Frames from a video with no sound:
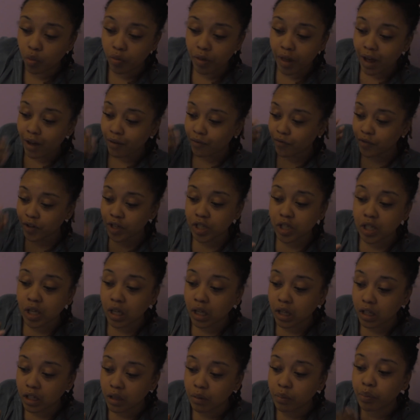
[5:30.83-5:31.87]
not
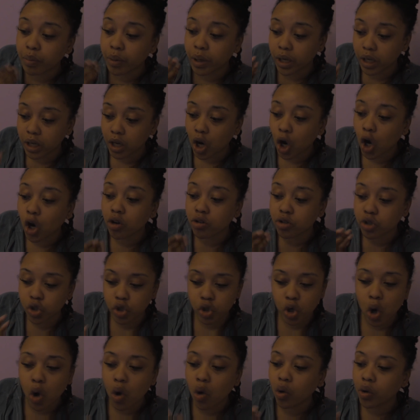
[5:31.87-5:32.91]
physically, but her
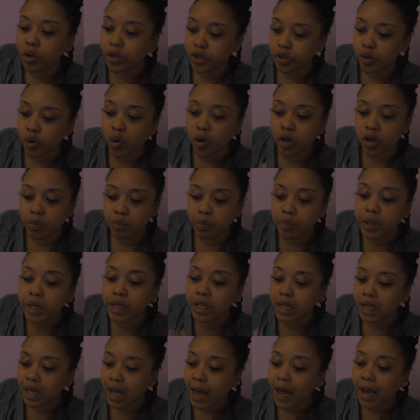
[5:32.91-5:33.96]
soul is going to be
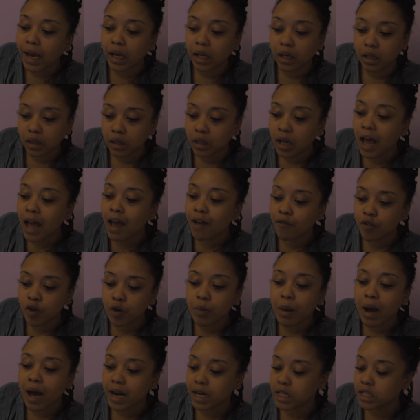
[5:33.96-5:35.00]
like
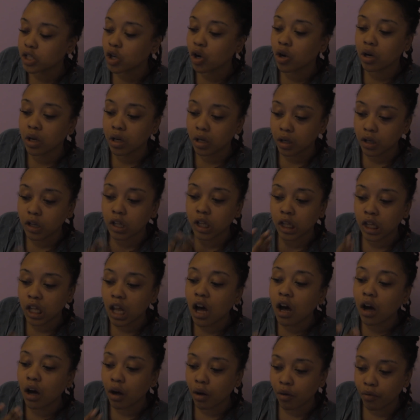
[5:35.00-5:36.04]
everybody's going to
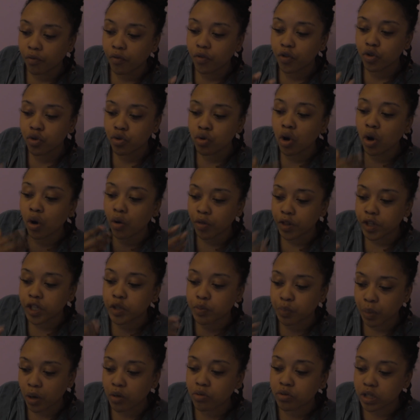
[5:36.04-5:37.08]
love, this
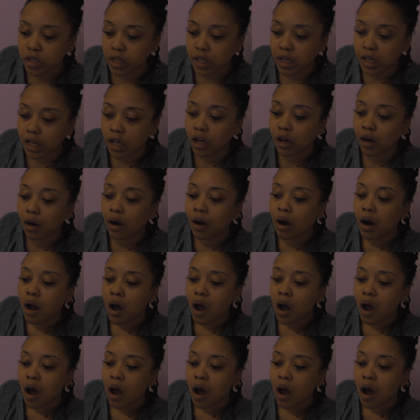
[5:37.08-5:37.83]
person here.